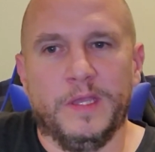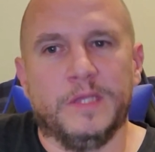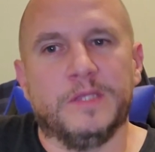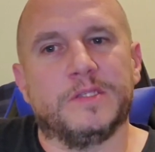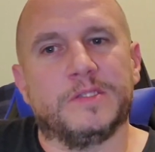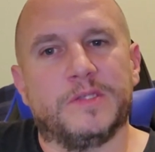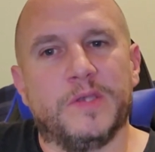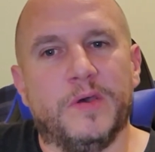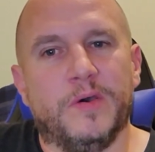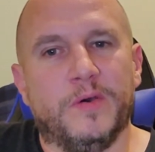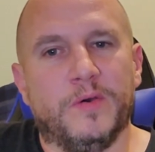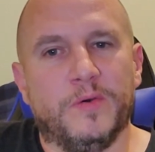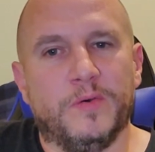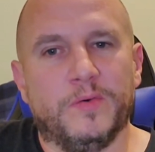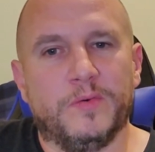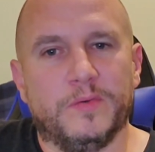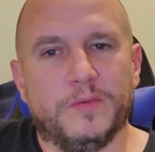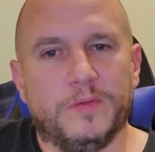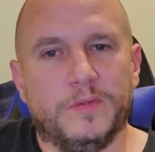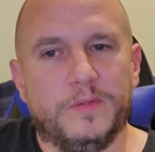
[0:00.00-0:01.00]

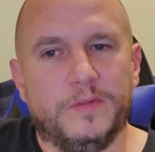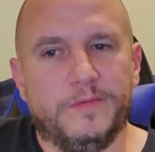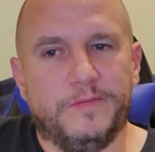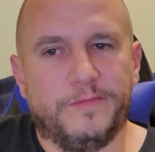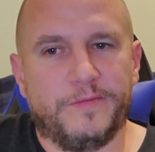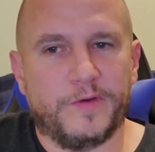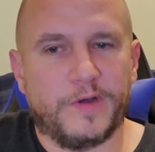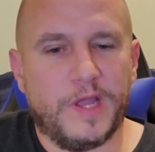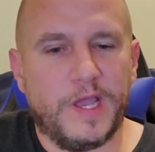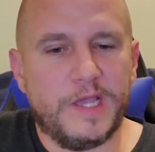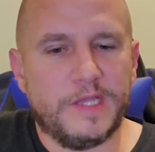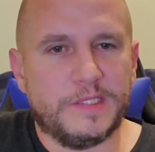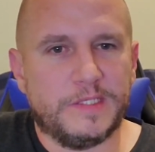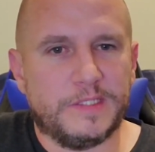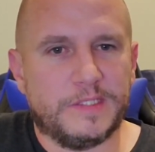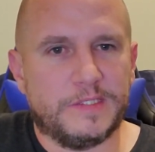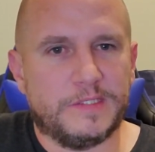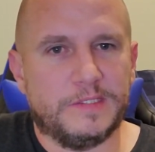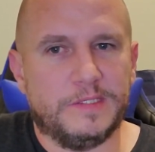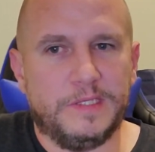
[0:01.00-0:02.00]
So for
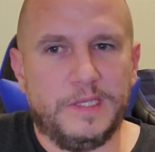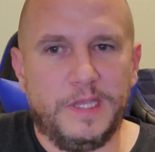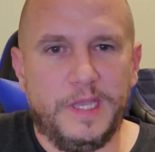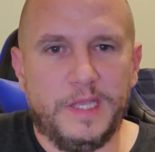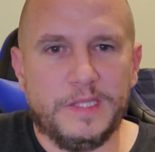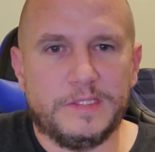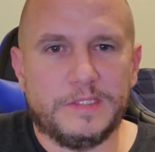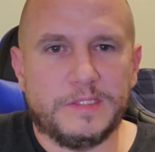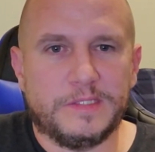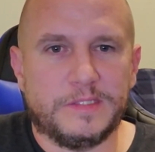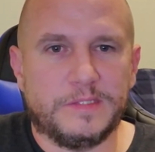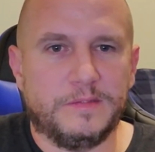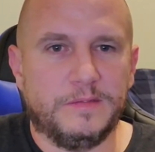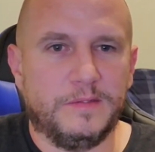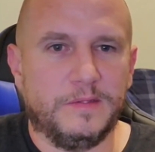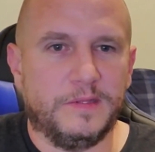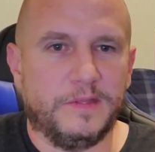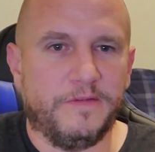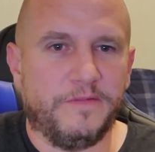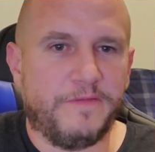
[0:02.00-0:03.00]
us, it's
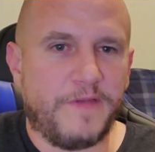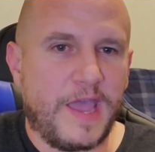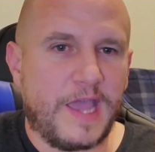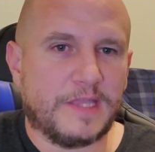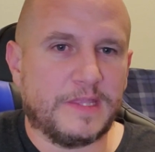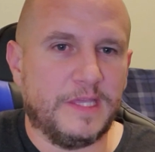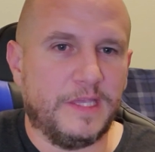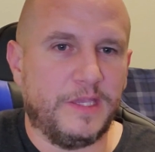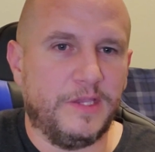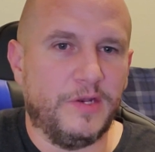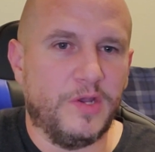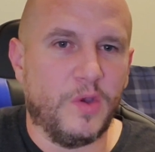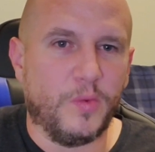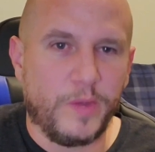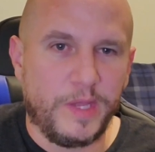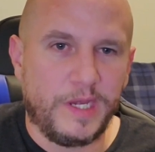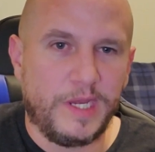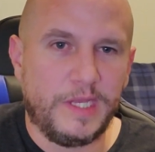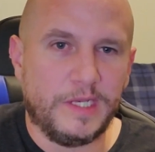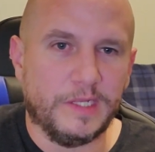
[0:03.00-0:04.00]
the fact that,
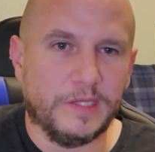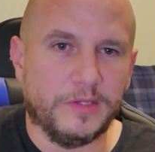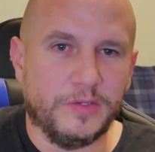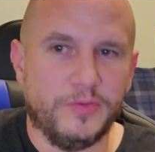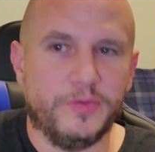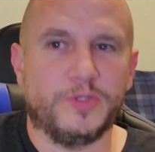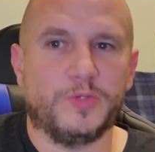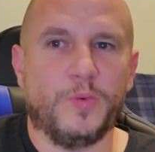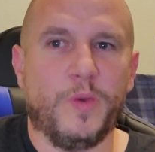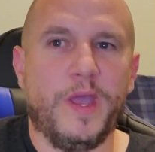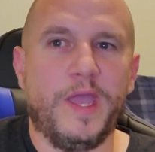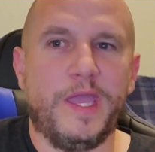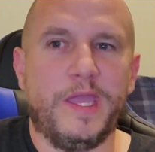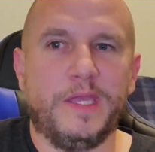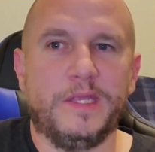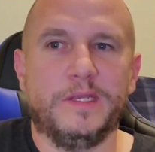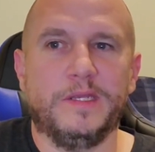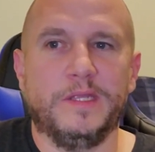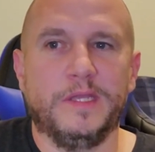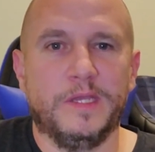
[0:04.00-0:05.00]
we need to lose
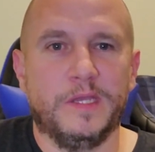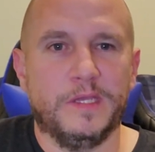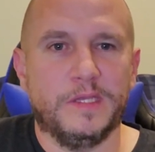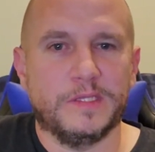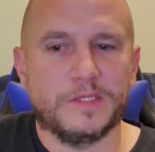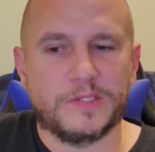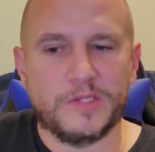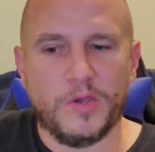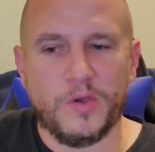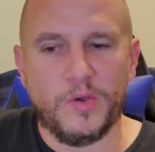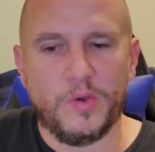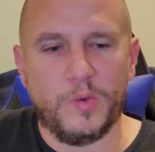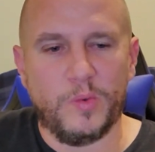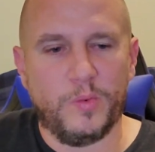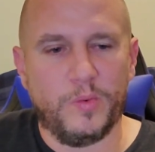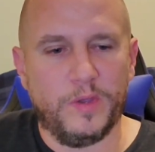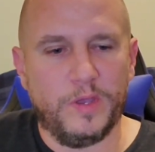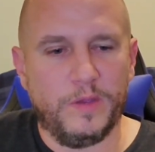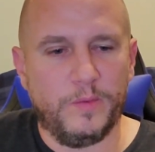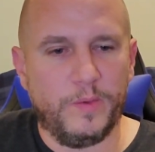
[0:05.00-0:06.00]
weight.
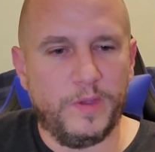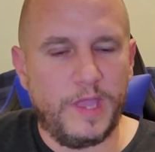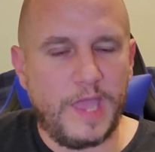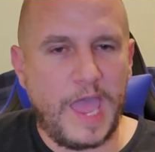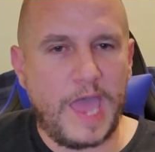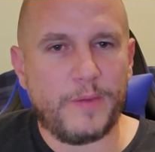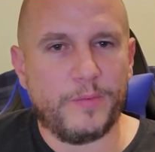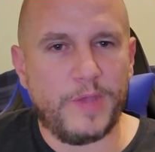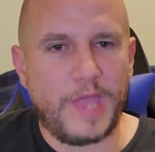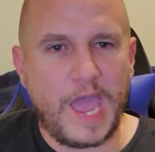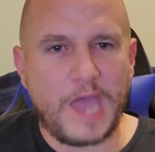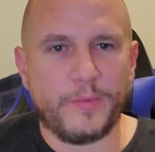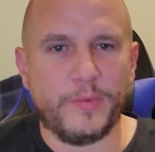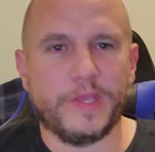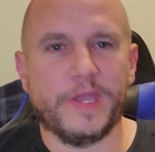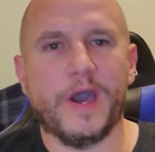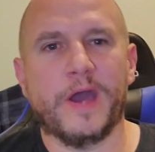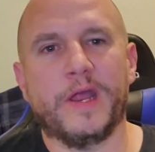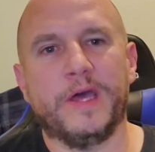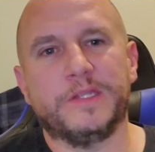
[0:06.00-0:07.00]
So had we
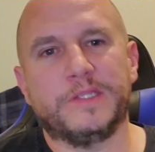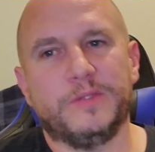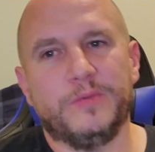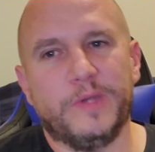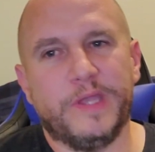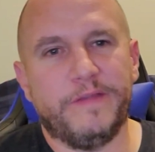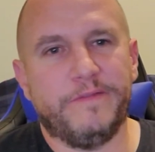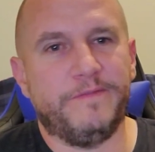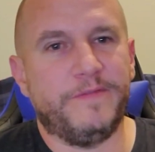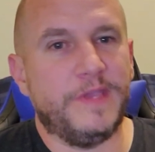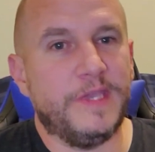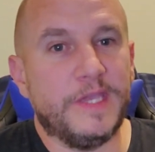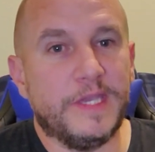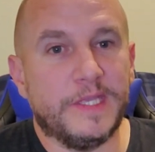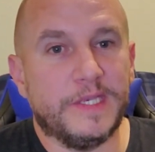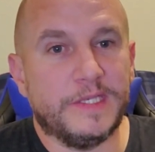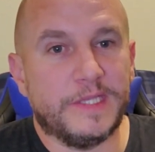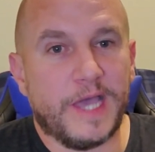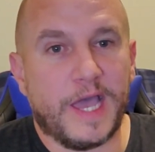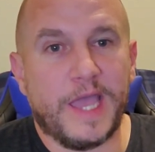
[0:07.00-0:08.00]
gone onto a
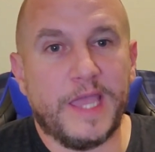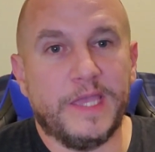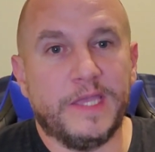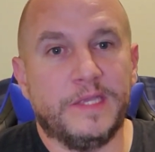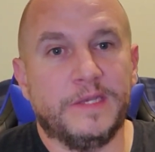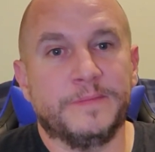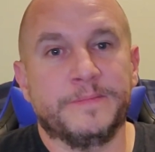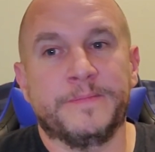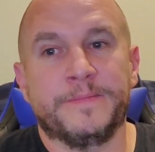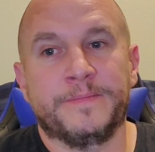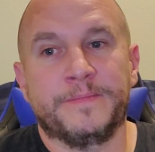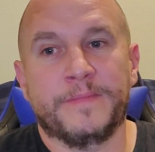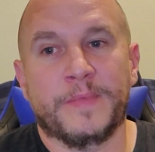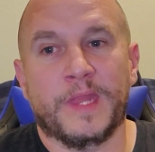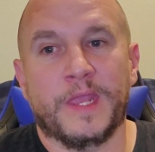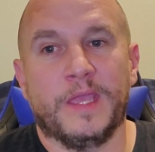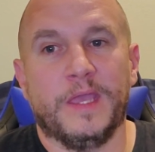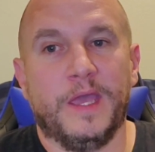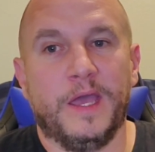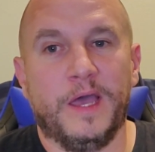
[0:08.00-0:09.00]
vegan diet,
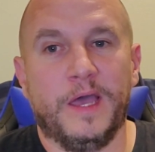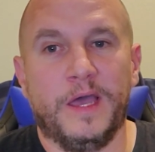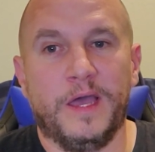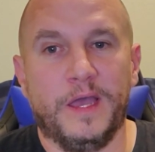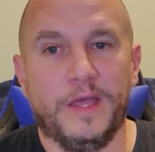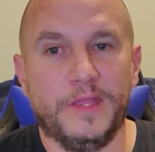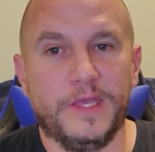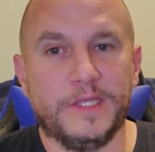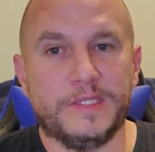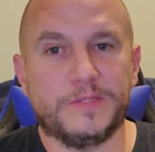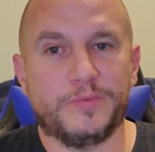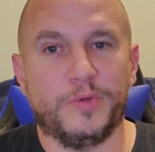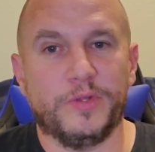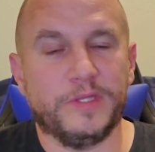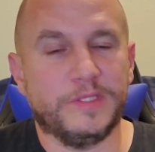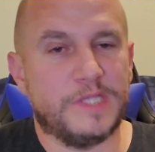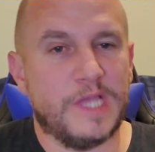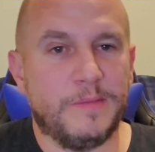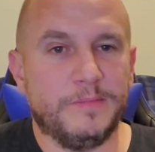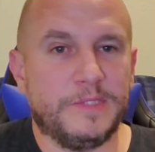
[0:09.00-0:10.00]
it's
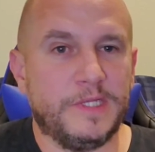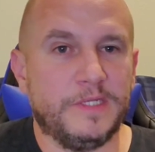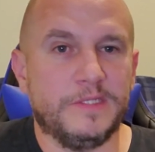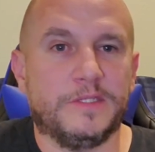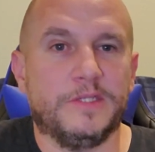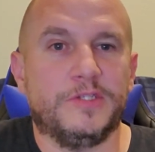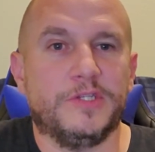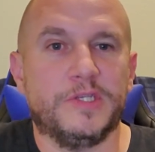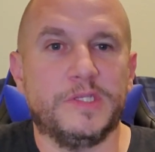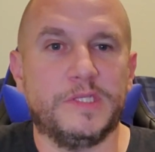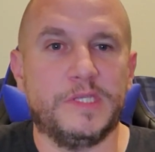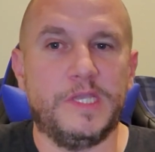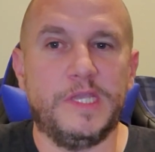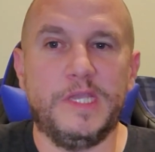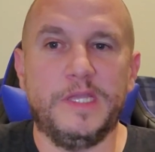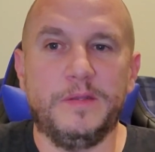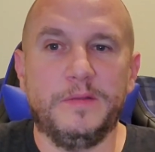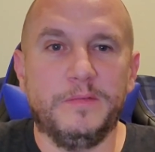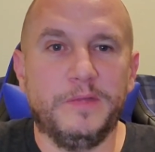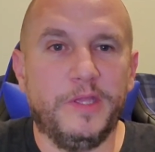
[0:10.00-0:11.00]
really tempting to just
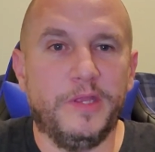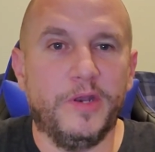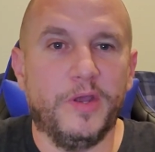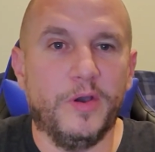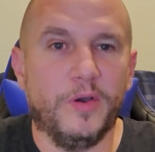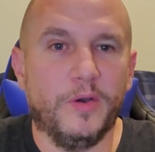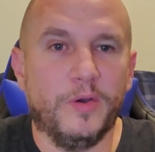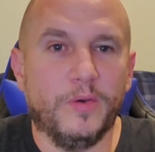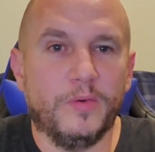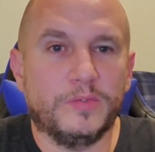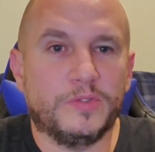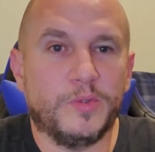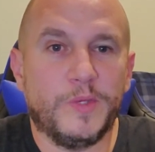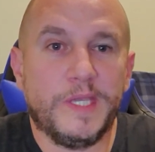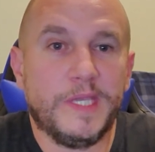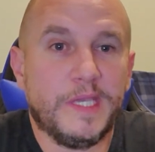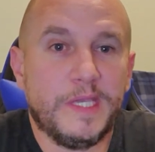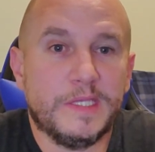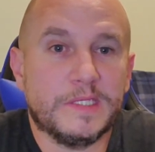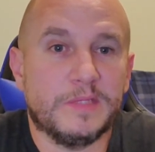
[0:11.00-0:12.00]
eat,
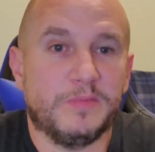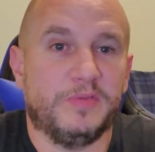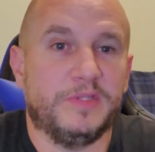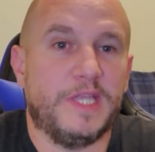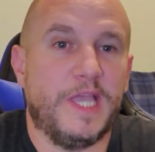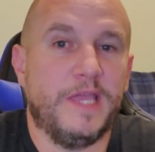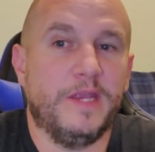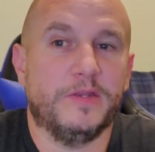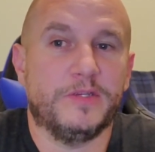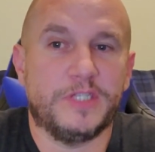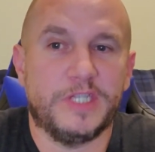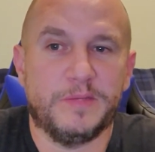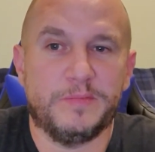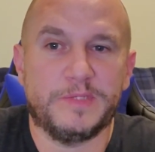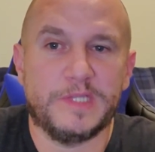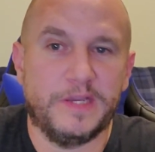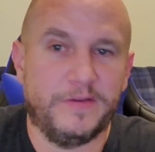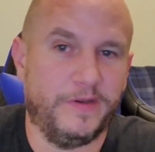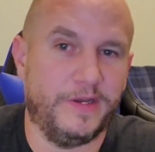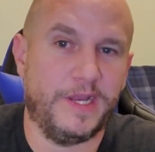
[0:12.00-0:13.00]
Twinkies and potato
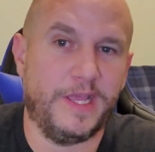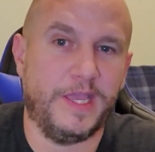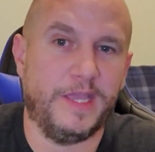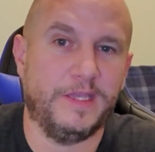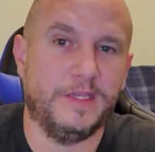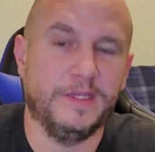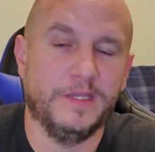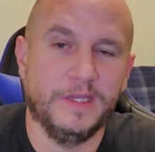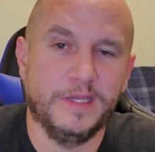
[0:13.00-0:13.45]
chips every day.